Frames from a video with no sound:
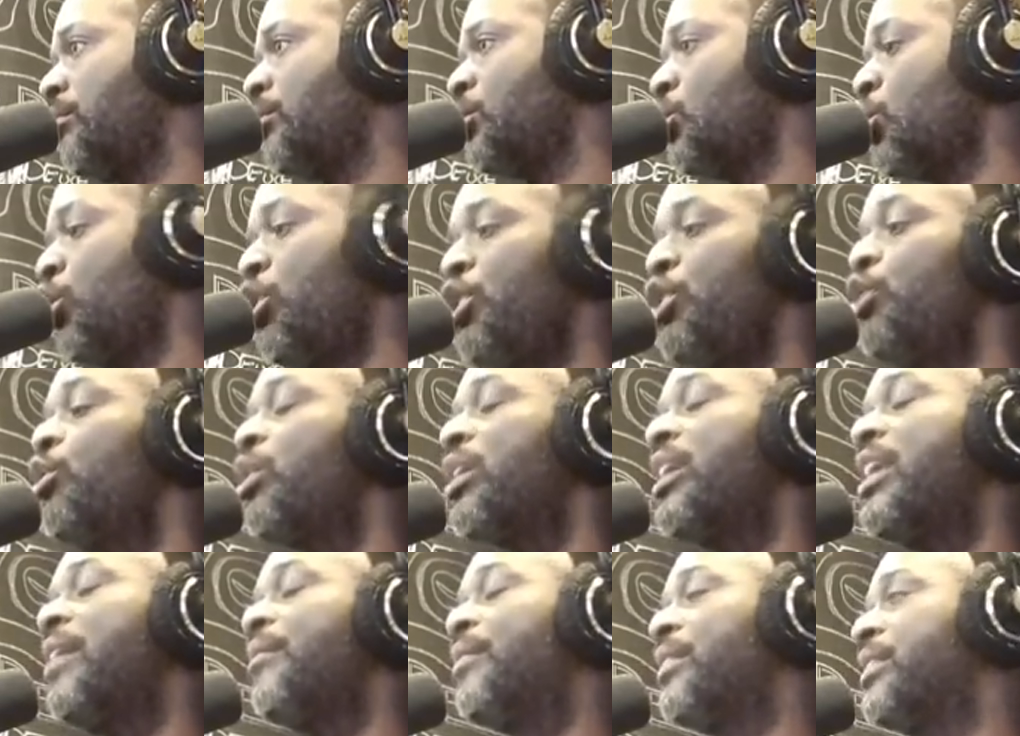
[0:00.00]
And you
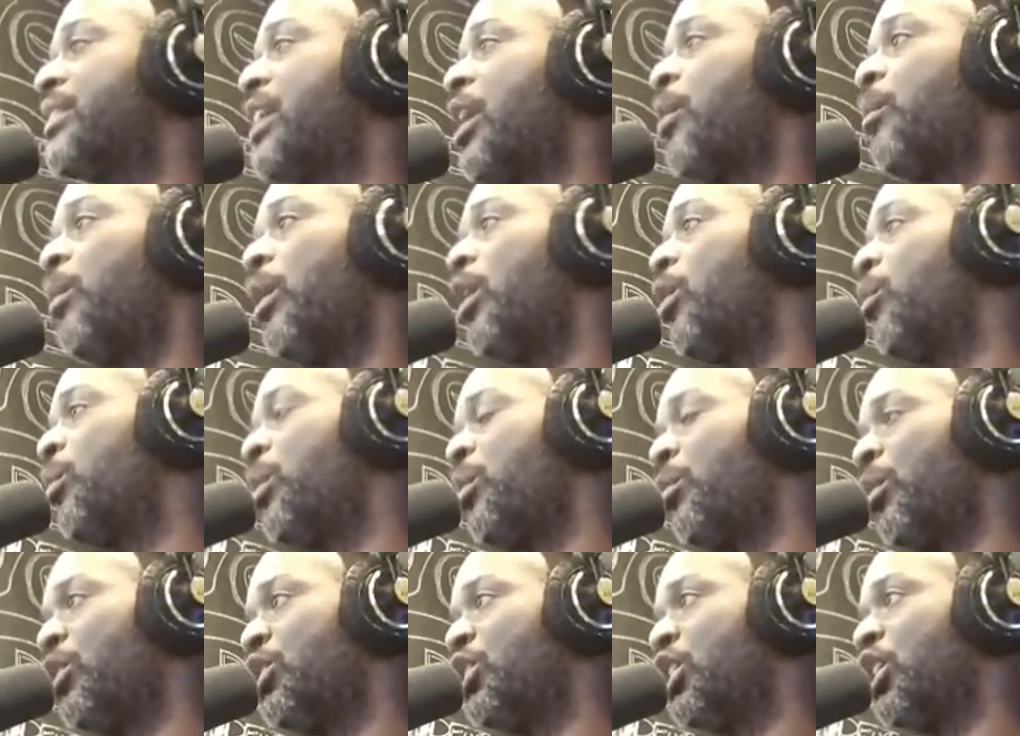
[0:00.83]
could even say, well, we
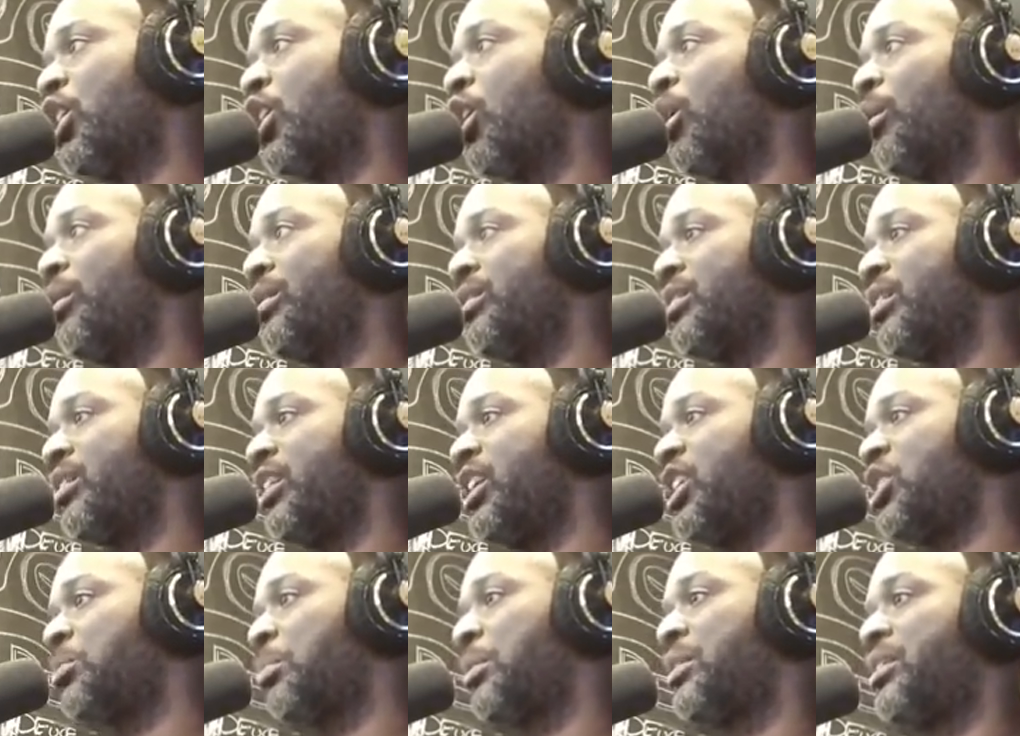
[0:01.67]
want you to go into
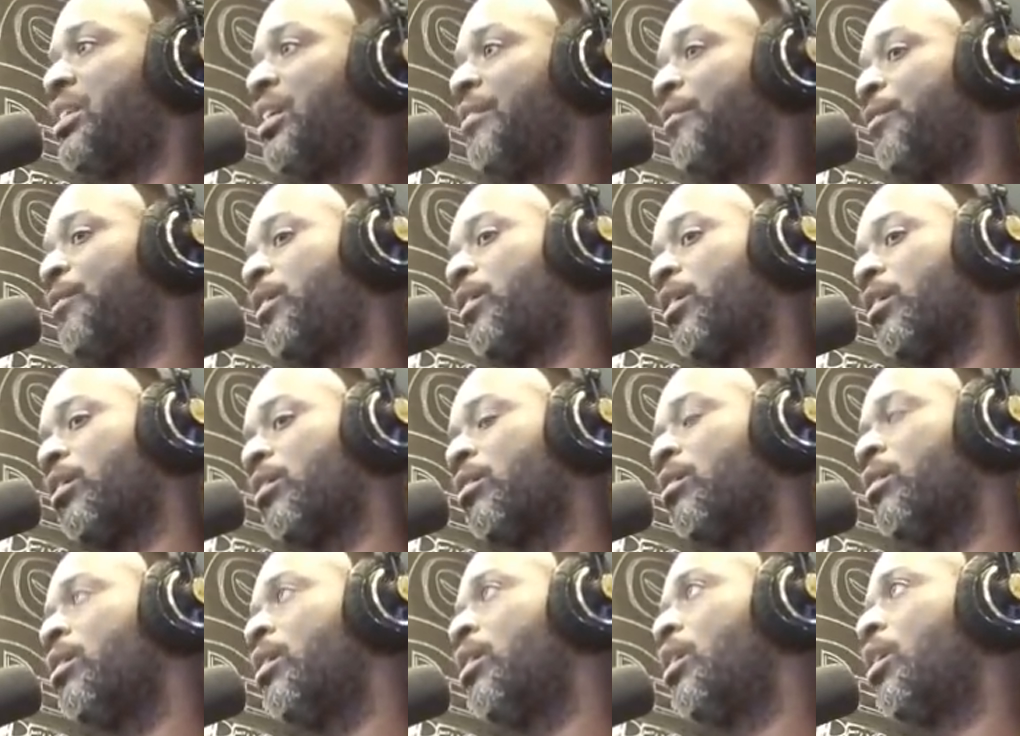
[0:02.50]
these
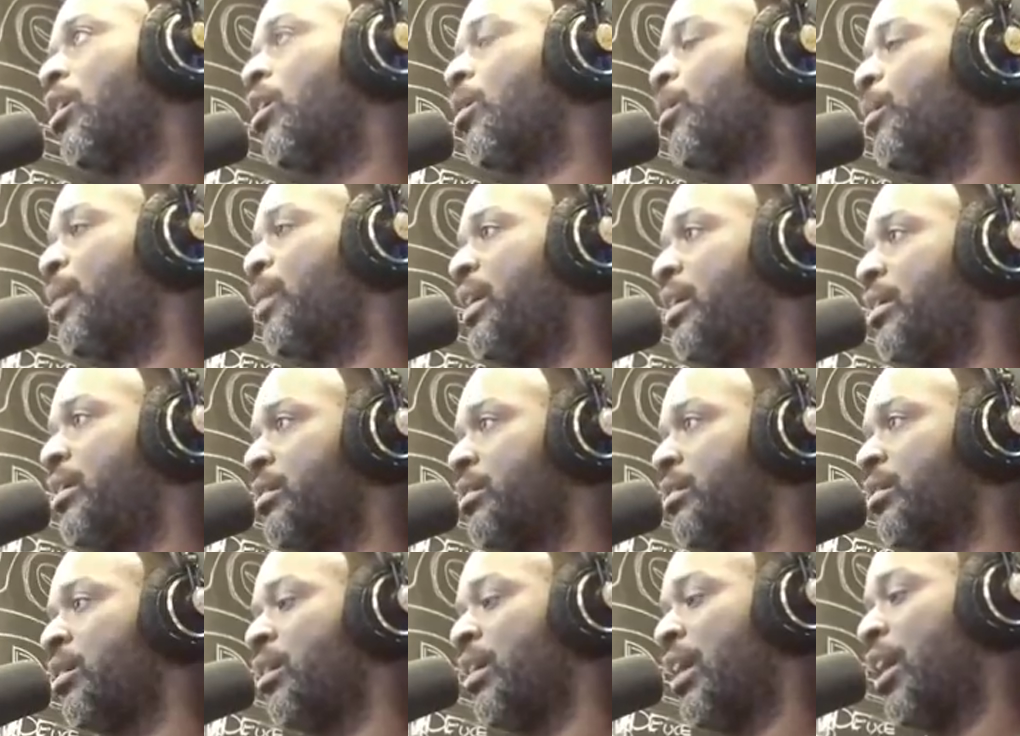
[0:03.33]
particular
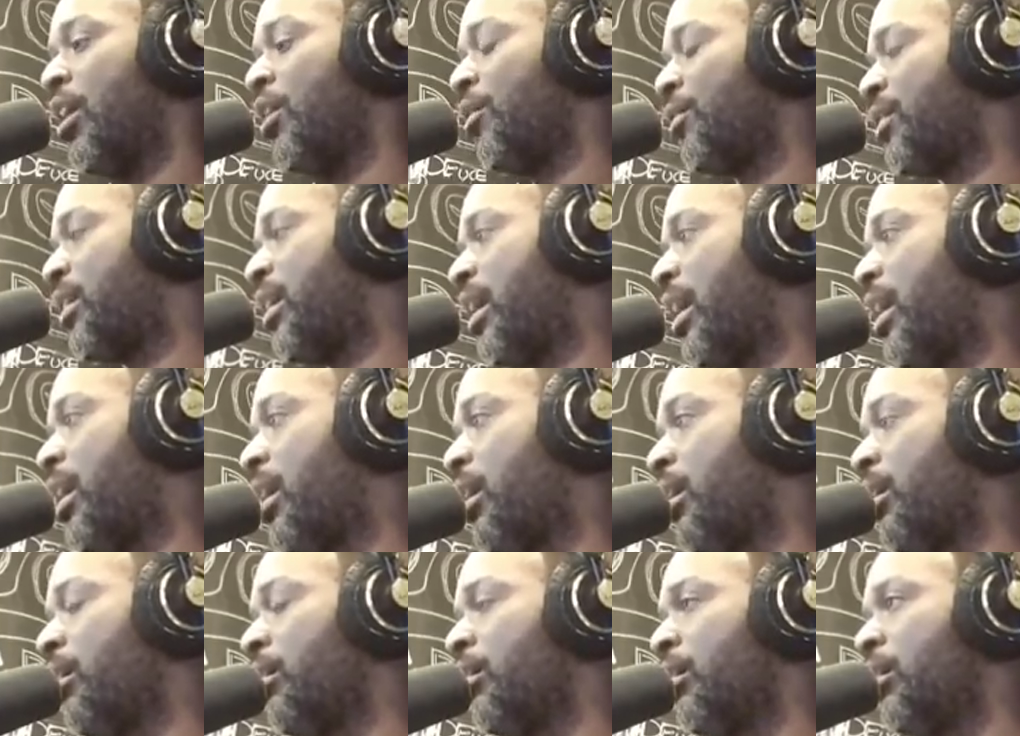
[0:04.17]
arenas,
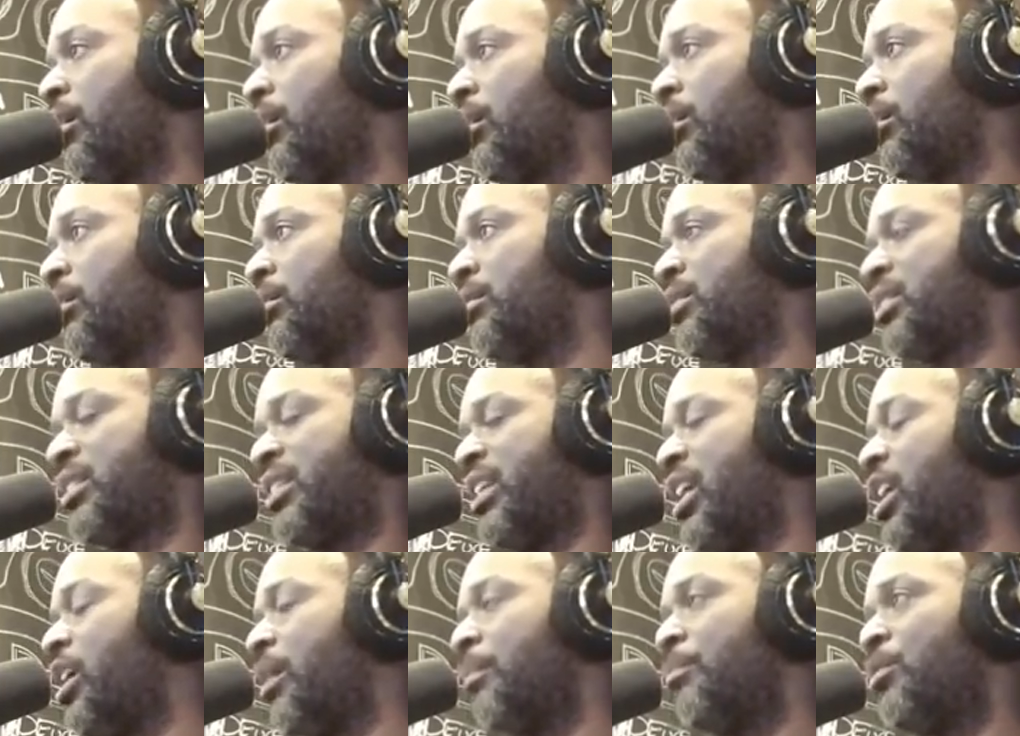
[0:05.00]
healthcare,
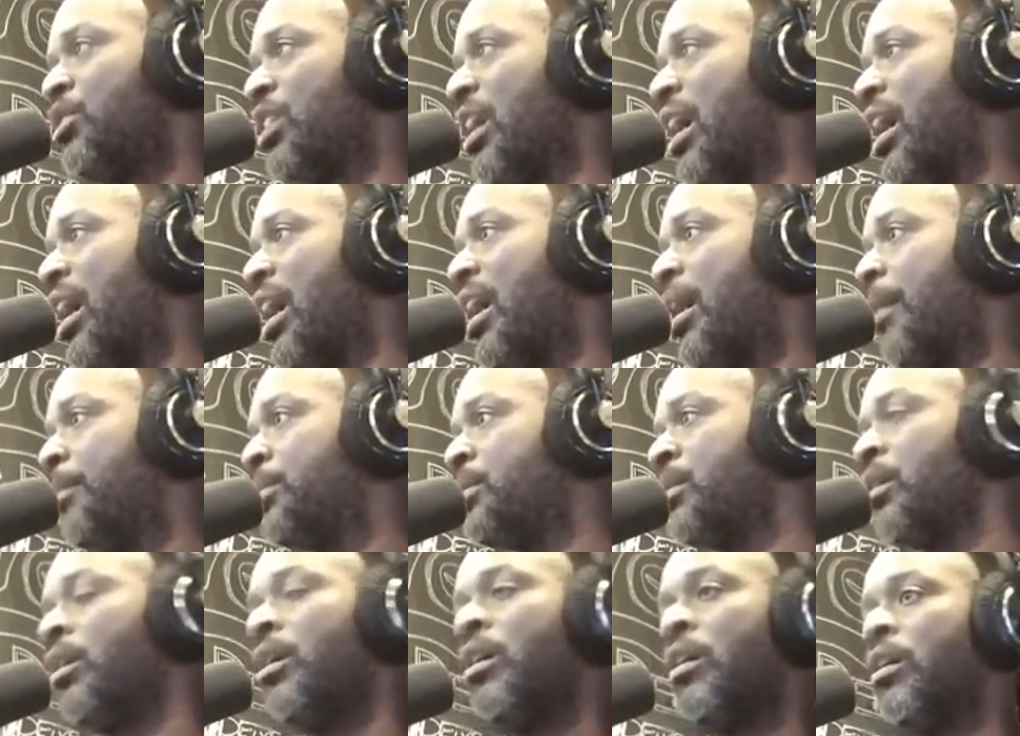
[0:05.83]
STEM jobs,
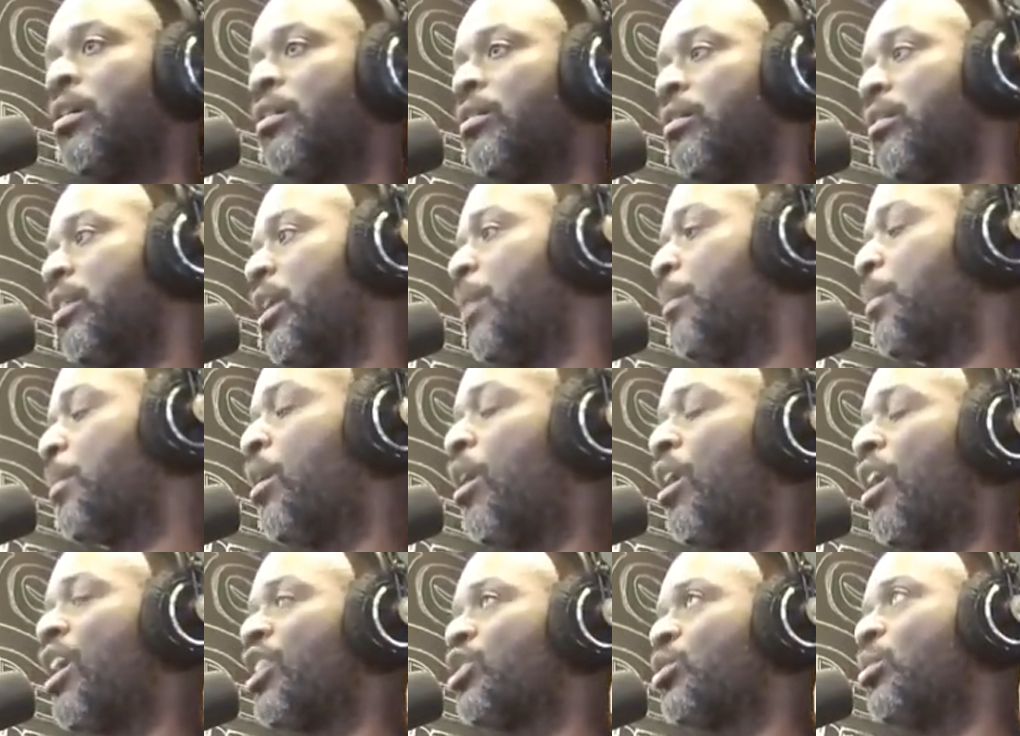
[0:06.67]
liberal
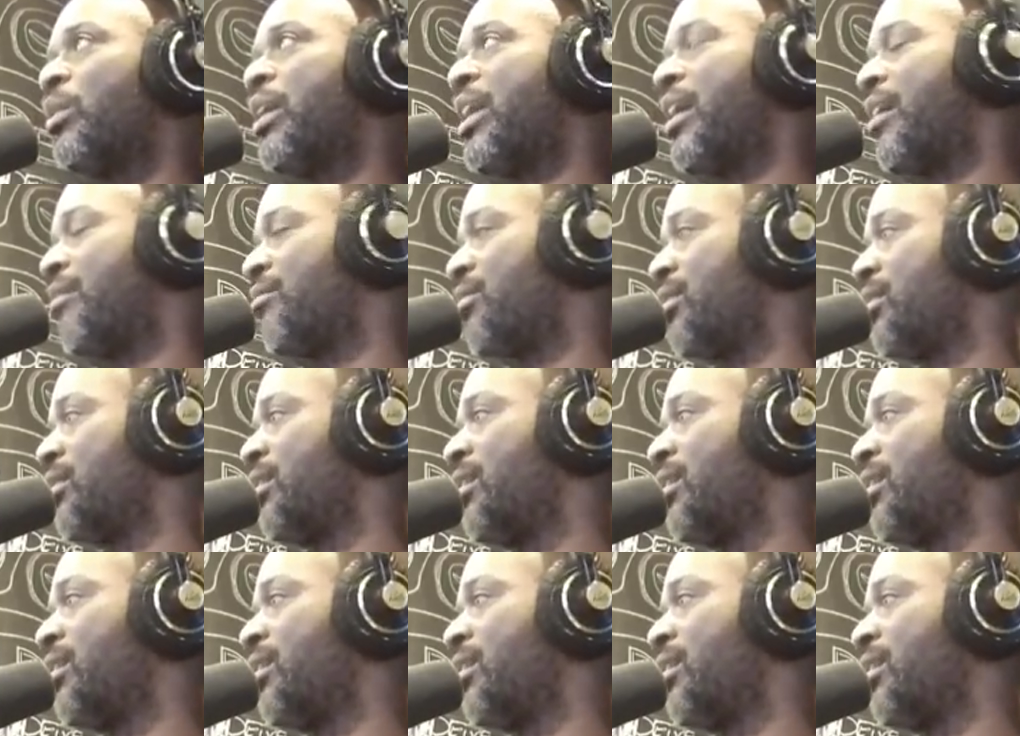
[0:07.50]
arts, whatever.